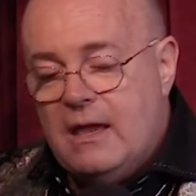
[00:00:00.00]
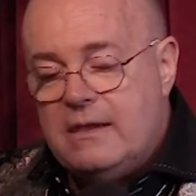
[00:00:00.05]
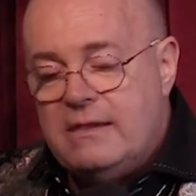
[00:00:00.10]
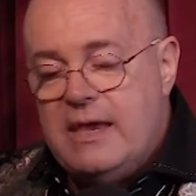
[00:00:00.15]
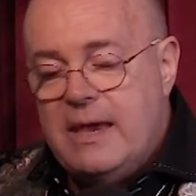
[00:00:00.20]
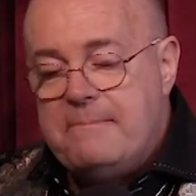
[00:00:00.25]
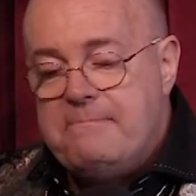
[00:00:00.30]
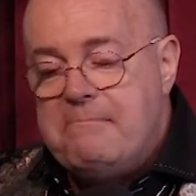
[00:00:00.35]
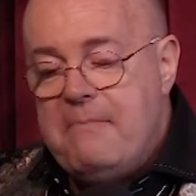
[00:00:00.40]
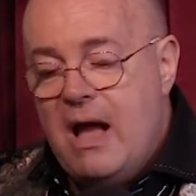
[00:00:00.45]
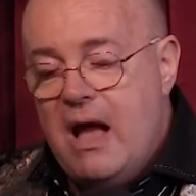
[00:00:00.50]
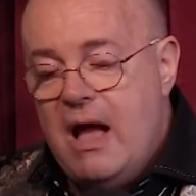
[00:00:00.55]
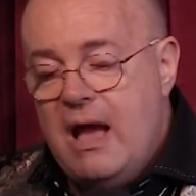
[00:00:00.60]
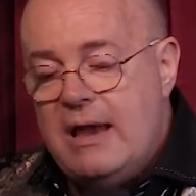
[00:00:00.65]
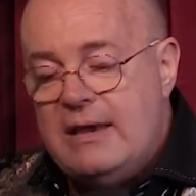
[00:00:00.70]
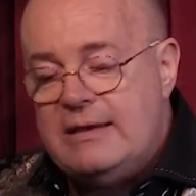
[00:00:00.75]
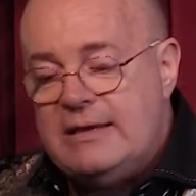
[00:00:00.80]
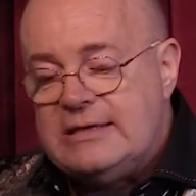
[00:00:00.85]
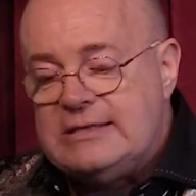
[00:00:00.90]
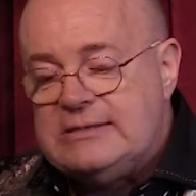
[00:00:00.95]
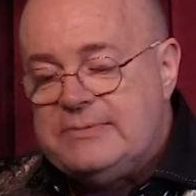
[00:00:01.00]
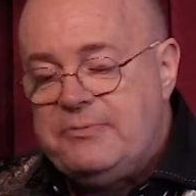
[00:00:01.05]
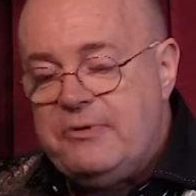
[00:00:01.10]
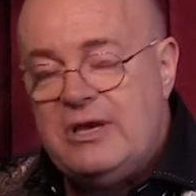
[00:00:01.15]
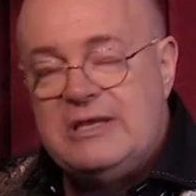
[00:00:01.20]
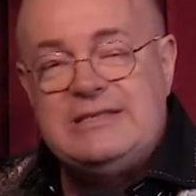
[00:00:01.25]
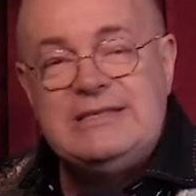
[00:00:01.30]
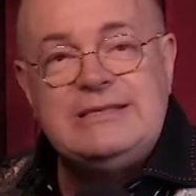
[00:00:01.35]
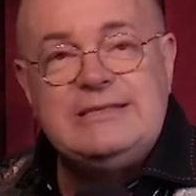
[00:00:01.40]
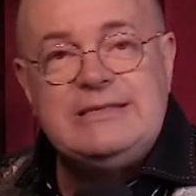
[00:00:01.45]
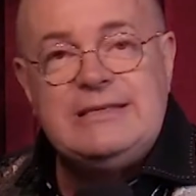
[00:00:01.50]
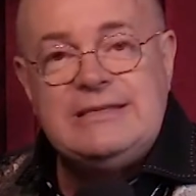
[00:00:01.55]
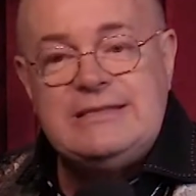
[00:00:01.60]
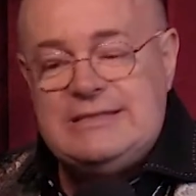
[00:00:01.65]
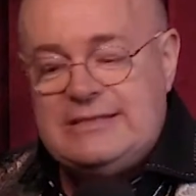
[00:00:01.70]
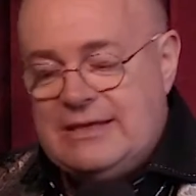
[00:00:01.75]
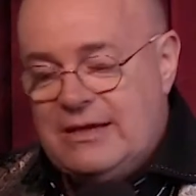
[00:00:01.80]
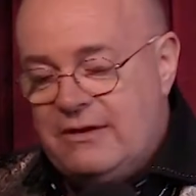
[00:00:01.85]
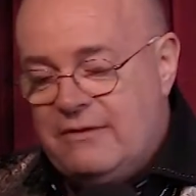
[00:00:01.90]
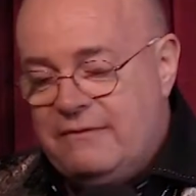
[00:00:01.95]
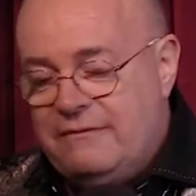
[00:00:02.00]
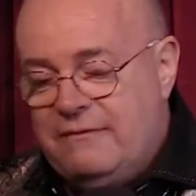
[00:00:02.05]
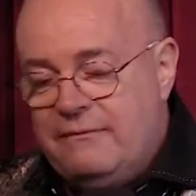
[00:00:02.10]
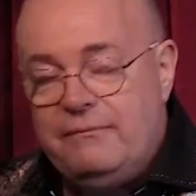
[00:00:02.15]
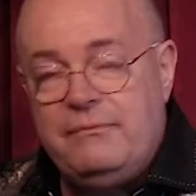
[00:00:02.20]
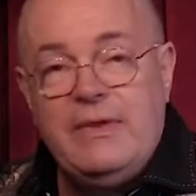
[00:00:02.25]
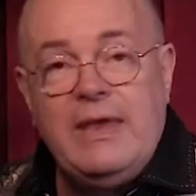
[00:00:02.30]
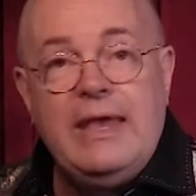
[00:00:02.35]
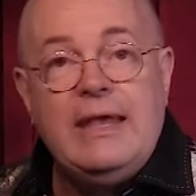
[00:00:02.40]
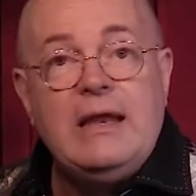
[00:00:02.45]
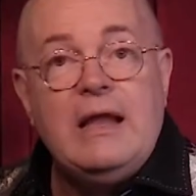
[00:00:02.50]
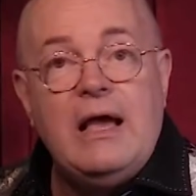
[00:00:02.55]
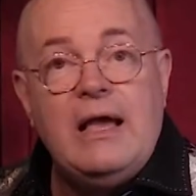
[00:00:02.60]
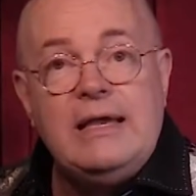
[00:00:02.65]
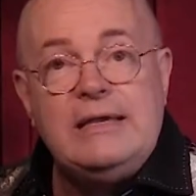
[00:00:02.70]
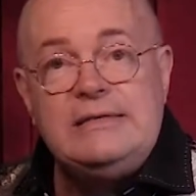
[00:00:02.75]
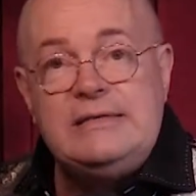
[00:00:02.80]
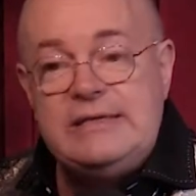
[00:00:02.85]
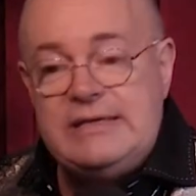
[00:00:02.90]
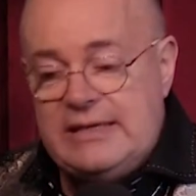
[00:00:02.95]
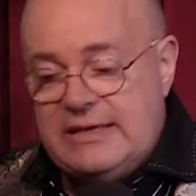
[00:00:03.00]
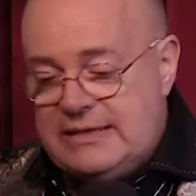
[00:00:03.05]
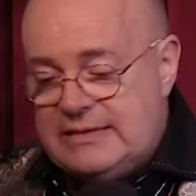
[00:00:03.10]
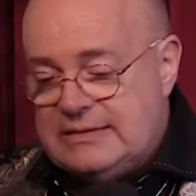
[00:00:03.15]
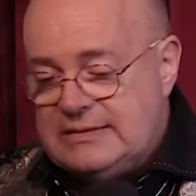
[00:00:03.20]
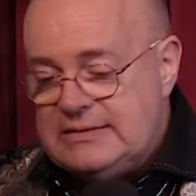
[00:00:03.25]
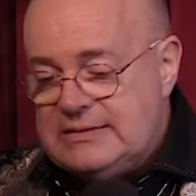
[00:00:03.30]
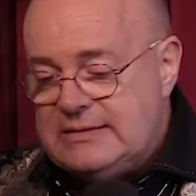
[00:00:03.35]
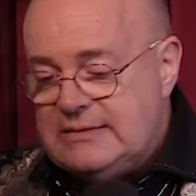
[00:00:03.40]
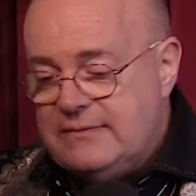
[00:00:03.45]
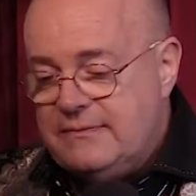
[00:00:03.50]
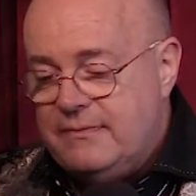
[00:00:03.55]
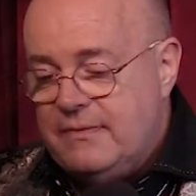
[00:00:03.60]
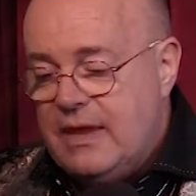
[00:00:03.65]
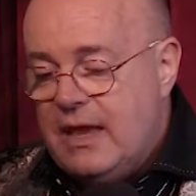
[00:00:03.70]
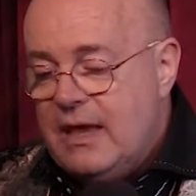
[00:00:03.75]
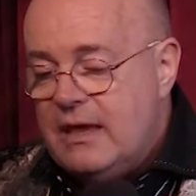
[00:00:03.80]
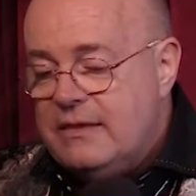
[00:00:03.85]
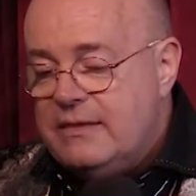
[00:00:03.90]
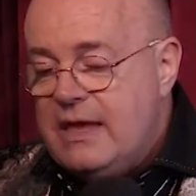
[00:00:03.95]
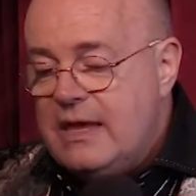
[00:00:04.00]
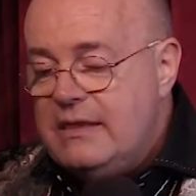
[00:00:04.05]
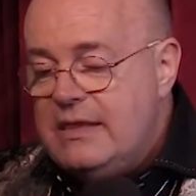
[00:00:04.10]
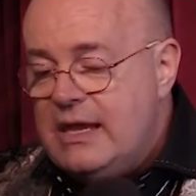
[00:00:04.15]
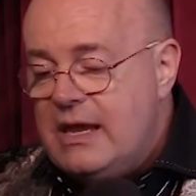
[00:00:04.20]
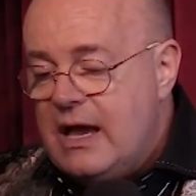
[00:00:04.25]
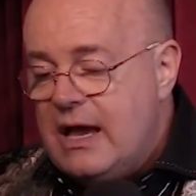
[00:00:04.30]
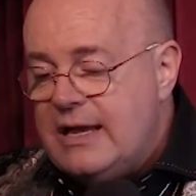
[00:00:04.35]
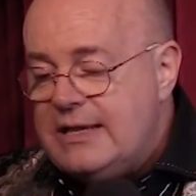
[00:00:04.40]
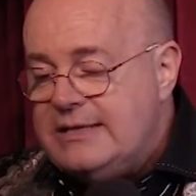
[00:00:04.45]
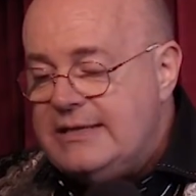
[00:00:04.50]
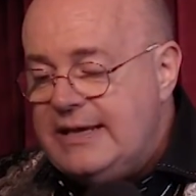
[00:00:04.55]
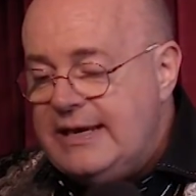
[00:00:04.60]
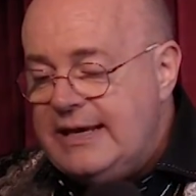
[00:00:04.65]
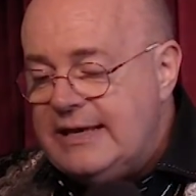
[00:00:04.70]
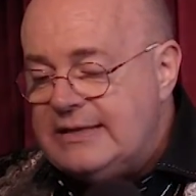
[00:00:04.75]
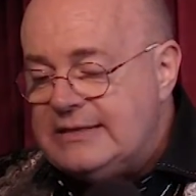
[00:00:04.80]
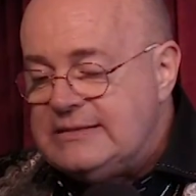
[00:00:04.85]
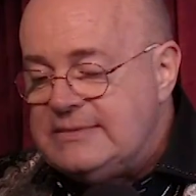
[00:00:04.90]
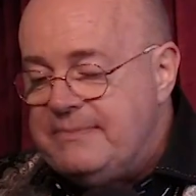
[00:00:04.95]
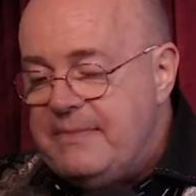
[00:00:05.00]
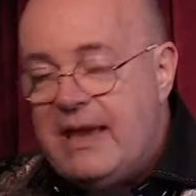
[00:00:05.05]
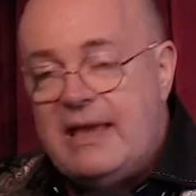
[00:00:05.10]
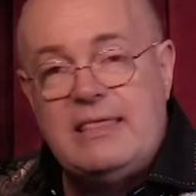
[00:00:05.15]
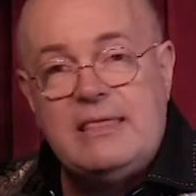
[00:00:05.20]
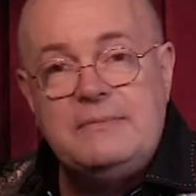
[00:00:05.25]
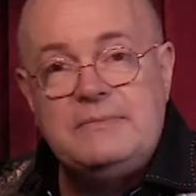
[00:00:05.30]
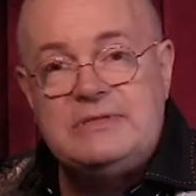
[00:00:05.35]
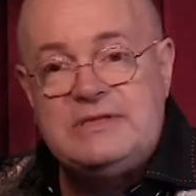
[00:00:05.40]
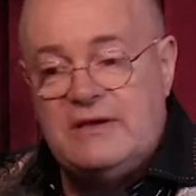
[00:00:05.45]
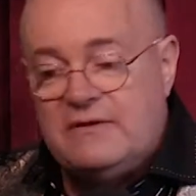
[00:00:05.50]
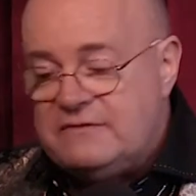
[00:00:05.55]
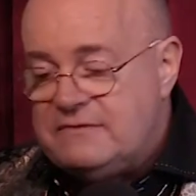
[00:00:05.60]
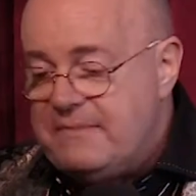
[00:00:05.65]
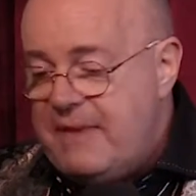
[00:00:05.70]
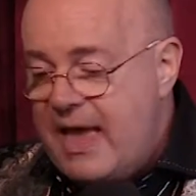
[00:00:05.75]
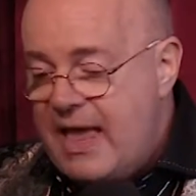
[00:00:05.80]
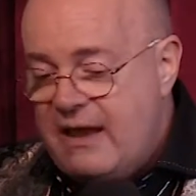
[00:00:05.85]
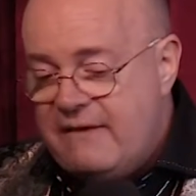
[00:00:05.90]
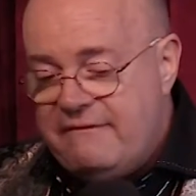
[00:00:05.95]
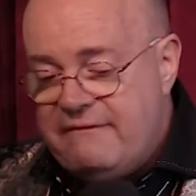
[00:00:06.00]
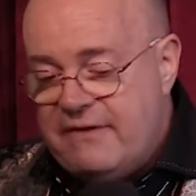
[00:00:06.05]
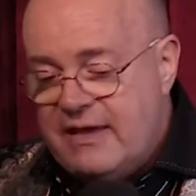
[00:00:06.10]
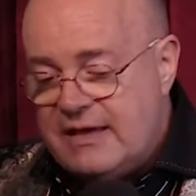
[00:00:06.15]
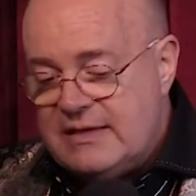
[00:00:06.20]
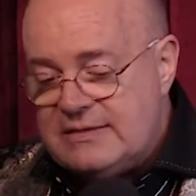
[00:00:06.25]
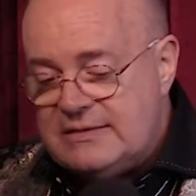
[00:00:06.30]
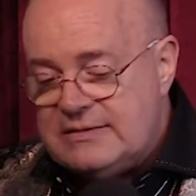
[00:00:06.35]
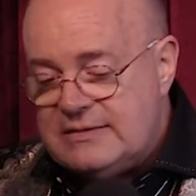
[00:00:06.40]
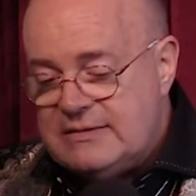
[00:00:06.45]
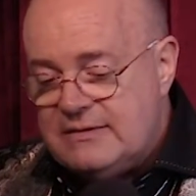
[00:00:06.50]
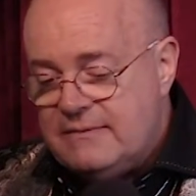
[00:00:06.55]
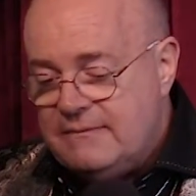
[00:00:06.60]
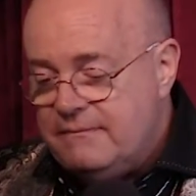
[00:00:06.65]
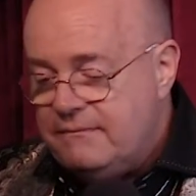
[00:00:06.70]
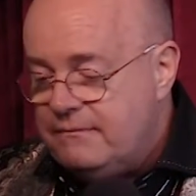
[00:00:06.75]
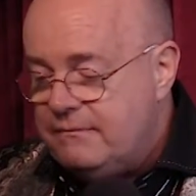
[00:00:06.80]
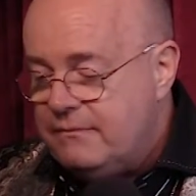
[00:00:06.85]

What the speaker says: then mind expresses itself in ideas. Then the ideas make themselves manifest.